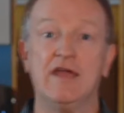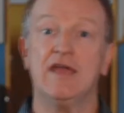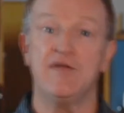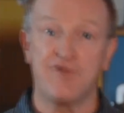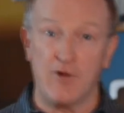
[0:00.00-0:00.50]

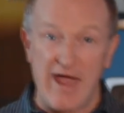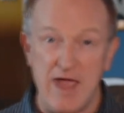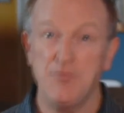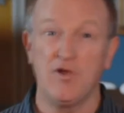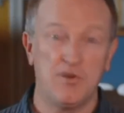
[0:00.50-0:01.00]
If you're
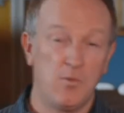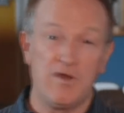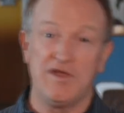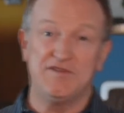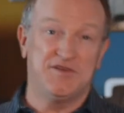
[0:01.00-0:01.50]
able and
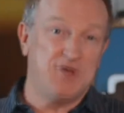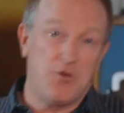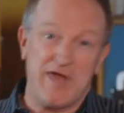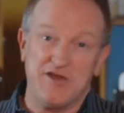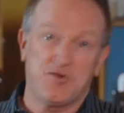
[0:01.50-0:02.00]
willing to
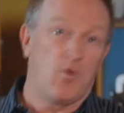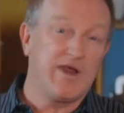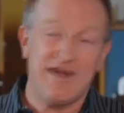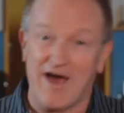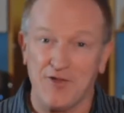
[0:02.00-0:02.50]
donate
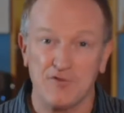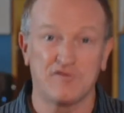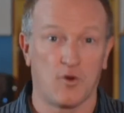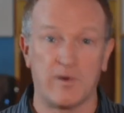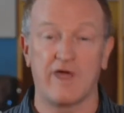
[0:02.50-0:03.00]
$20
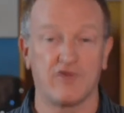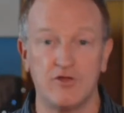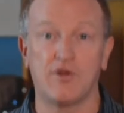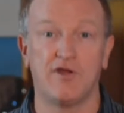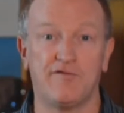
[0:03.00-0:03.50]
or whatever
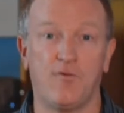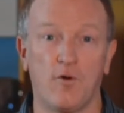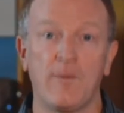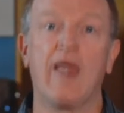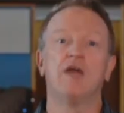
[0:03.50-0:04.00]
you can afford,